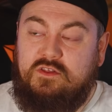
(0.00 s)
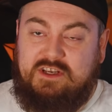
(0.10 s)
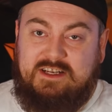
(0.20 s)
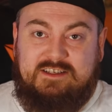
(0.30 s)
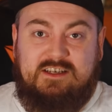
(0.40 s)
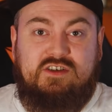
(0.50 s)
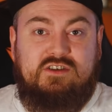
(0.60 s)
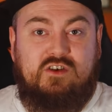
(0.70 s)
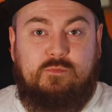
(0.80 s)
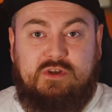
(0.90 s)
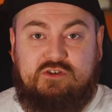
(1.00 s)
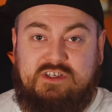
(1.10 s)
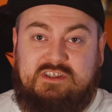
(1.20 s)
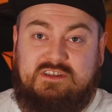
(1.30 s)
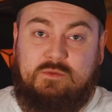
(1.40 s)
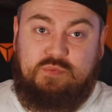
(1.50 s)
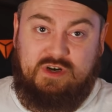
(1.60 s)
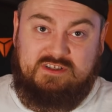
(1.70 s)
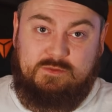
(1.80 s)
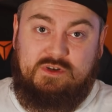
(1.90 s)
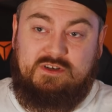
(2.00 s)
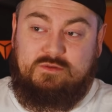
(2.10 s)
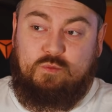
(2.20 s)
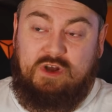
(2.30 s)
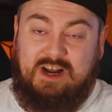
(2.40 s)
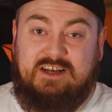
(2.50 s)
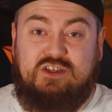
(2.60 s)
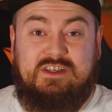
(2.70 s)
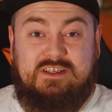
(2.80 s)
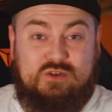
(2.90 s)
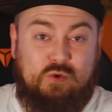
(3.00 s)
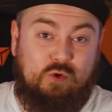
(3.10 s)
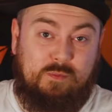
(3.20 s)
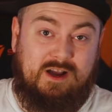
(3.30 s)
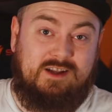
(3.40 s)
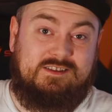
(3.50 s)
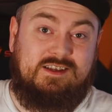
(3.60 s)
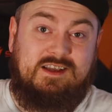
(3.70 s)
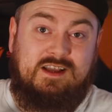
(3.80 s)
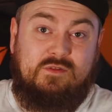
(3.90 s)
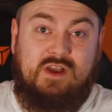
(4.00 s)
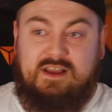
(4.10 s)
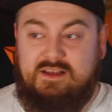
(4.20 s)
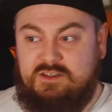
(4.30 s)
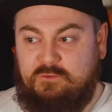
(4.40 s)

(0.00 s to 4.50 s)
The conditions of Patrice's imprisonment were actually so bad that his